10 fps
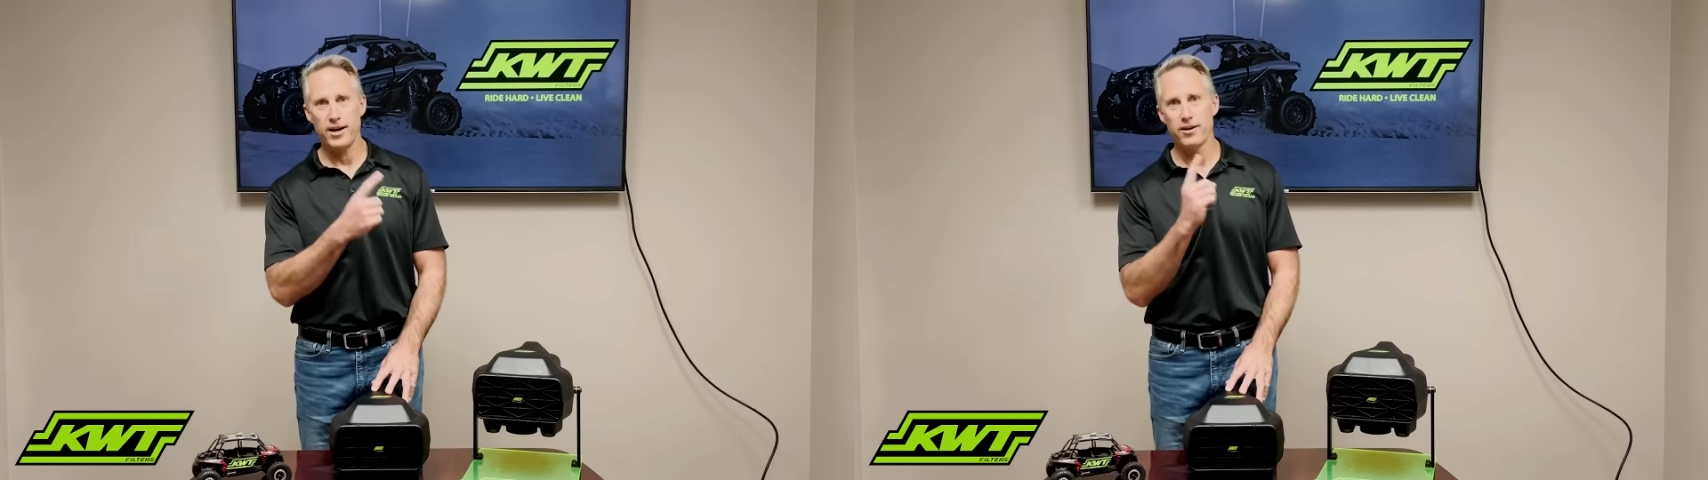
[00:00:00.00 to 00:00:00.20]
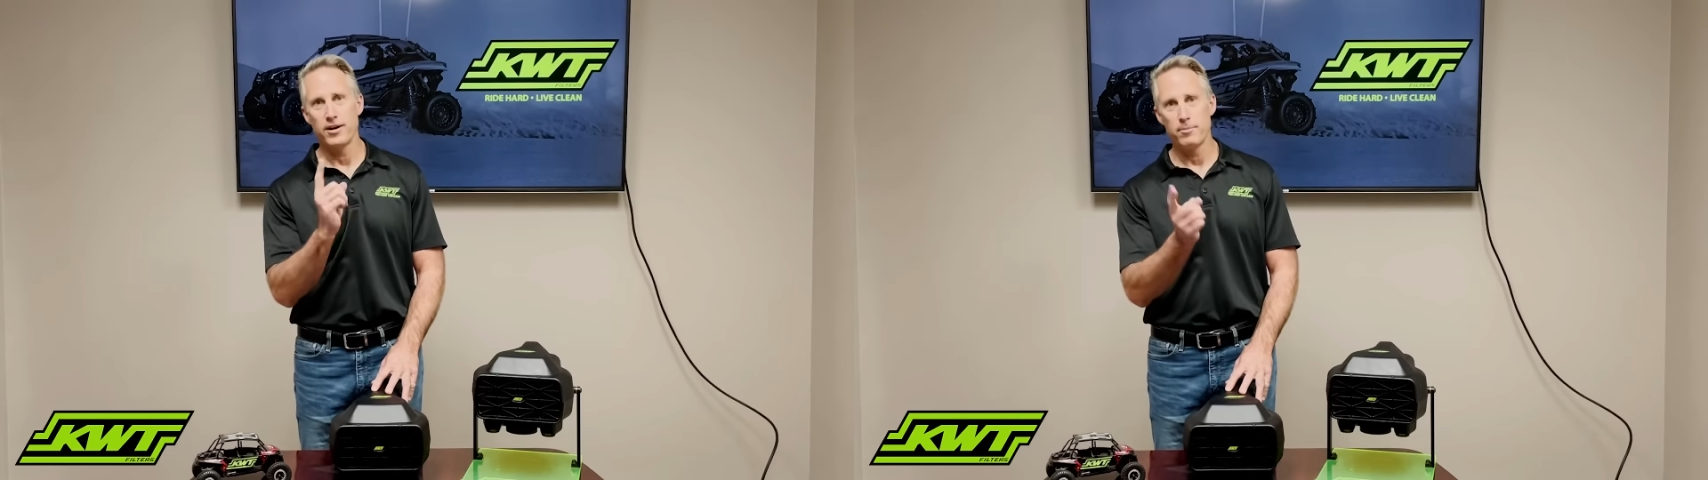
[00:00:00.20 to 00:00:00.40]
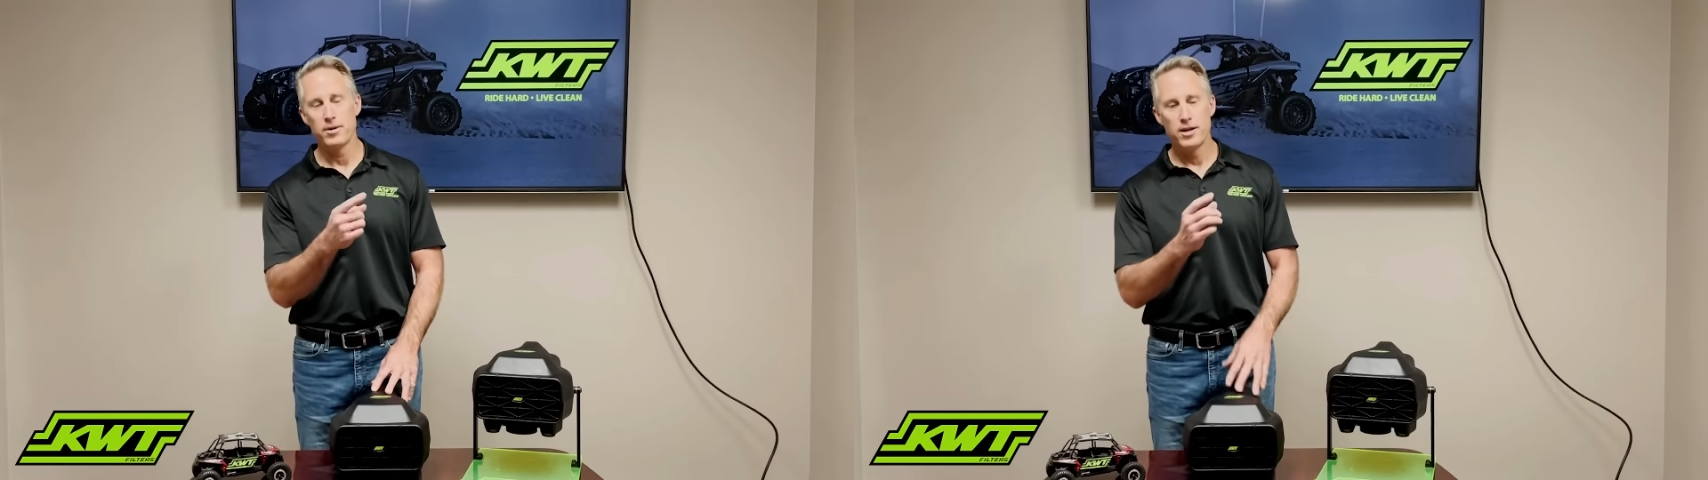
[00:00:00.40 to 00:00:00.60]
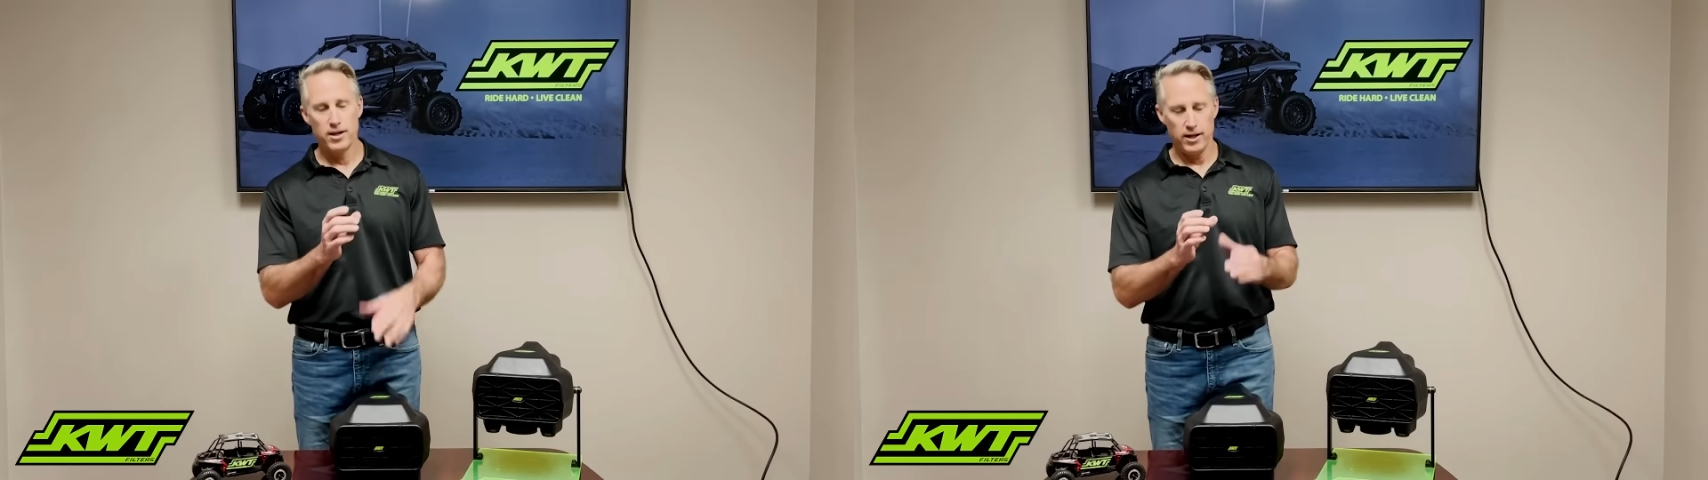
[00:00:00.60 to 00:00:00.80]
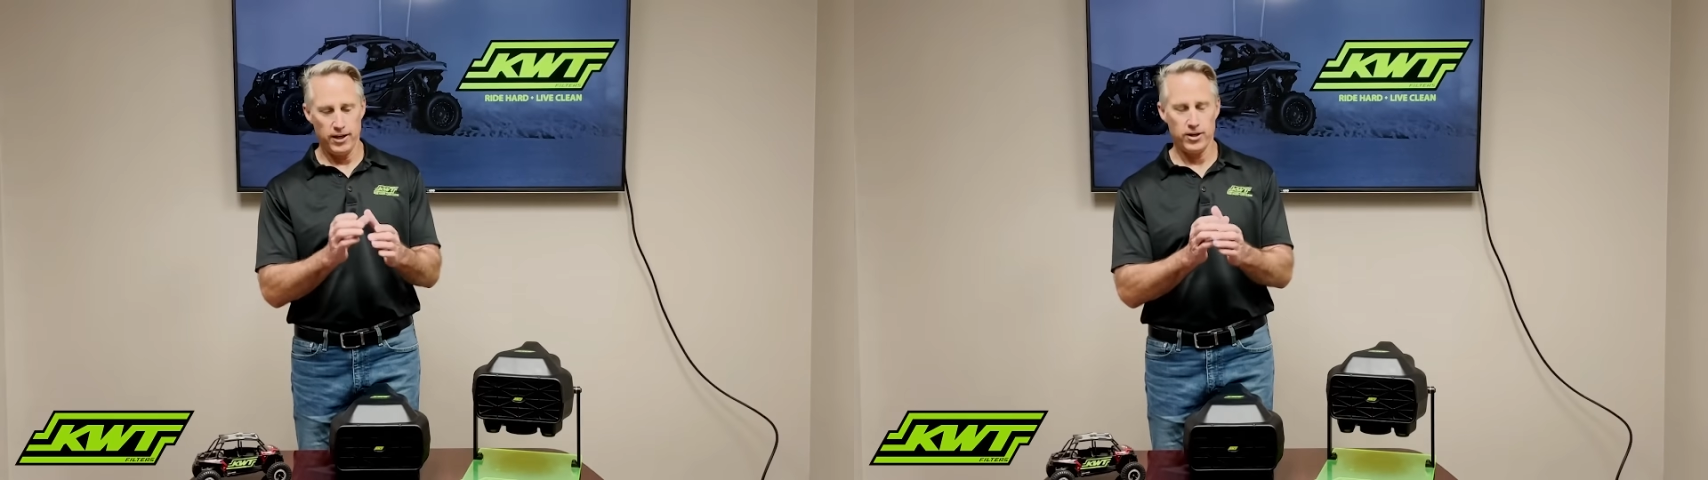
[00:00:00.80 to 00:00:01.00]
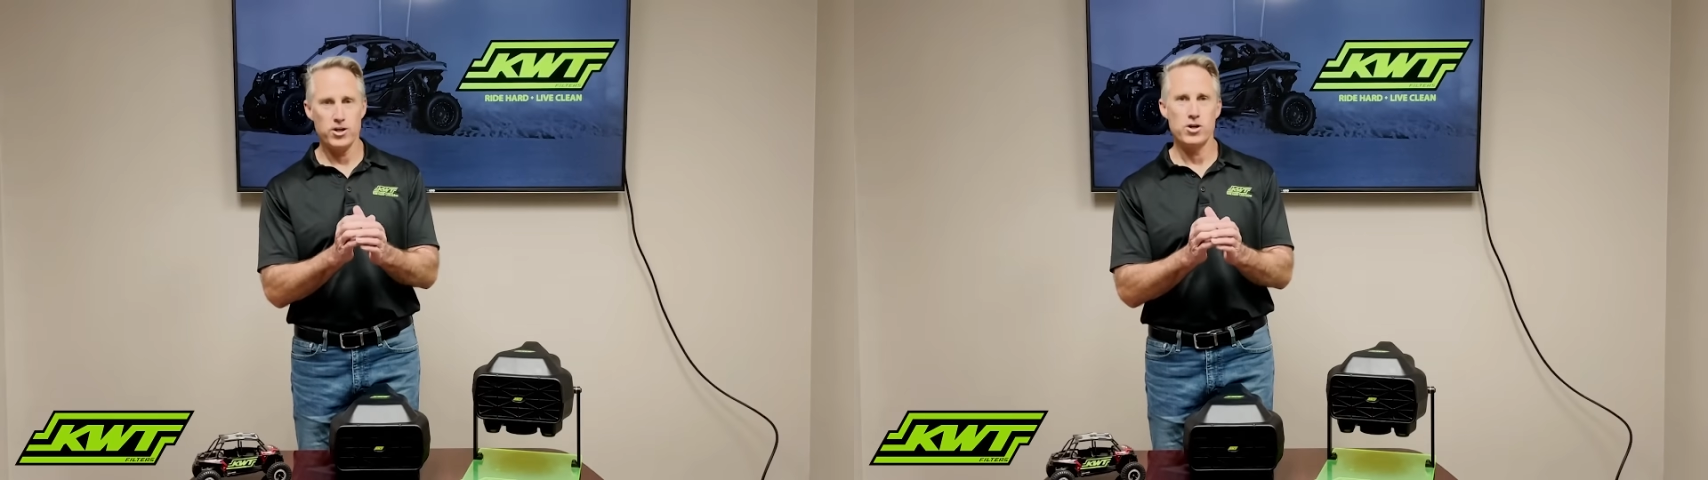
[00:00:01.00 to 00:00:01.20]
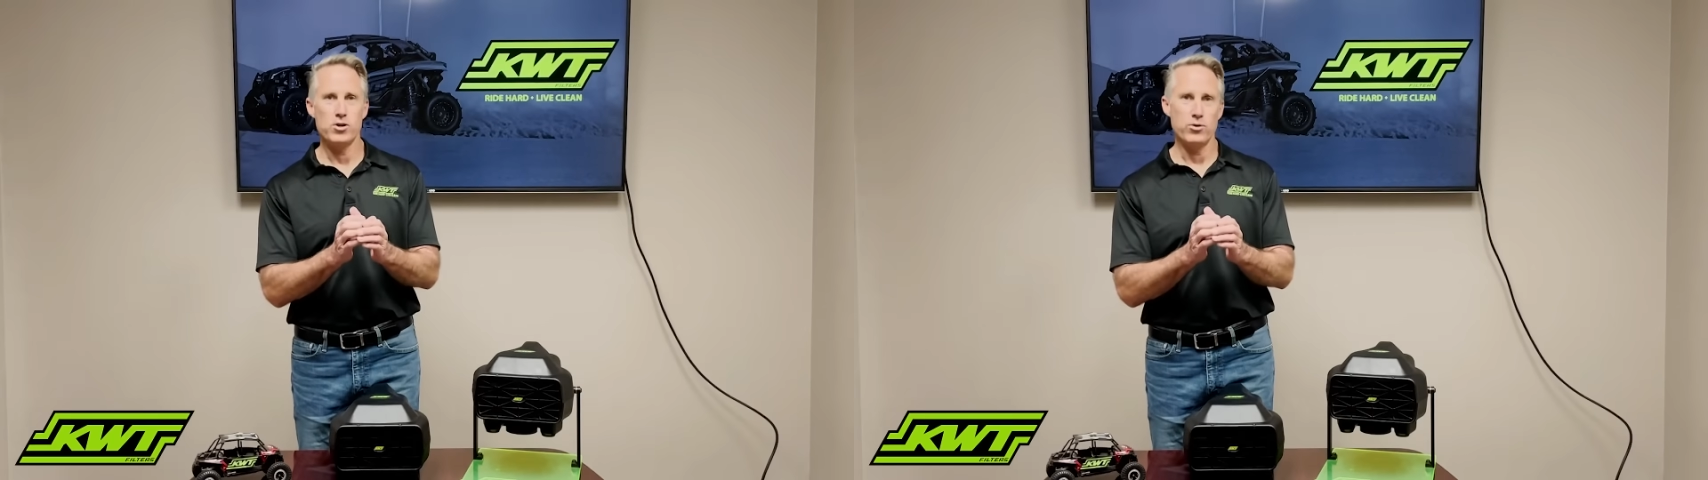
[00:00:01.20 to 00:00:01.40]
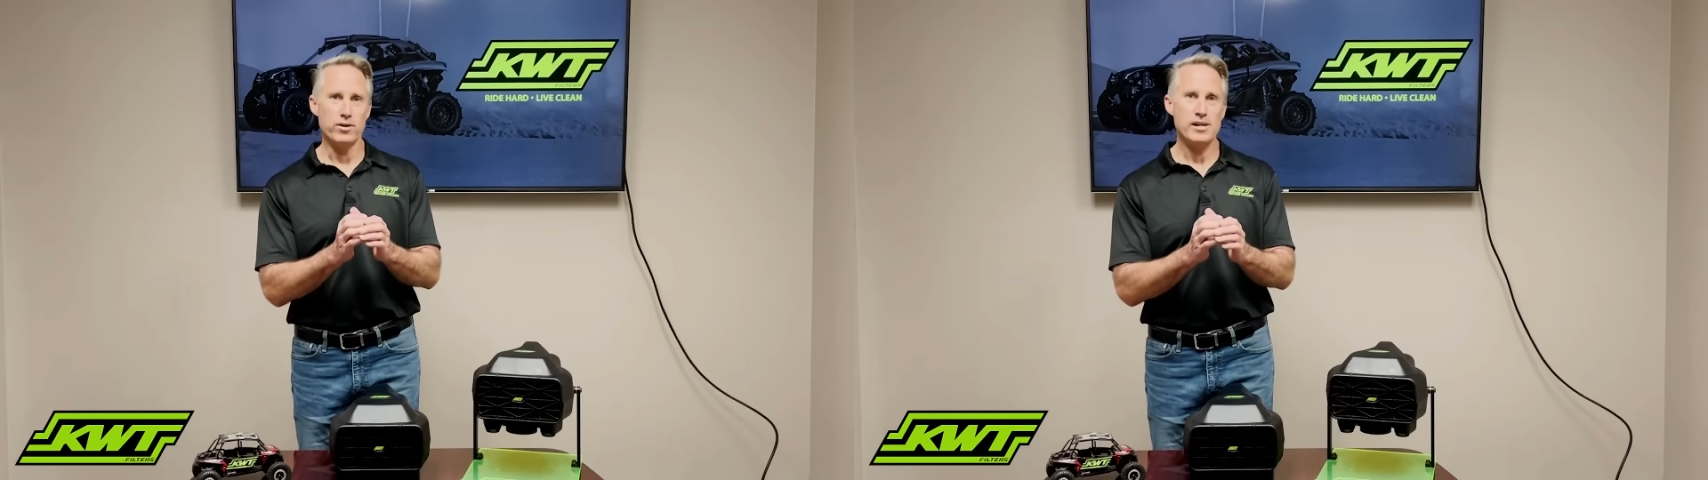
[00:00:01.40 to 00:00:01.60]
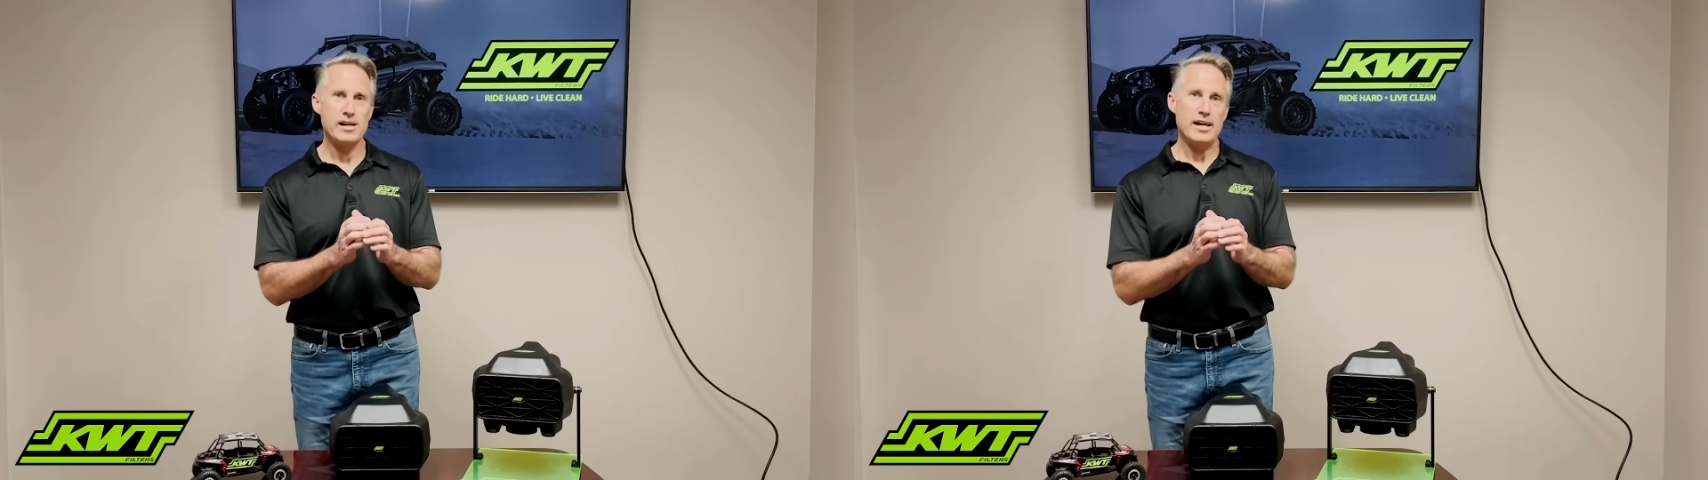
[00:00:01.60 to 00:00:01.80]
air up in a cone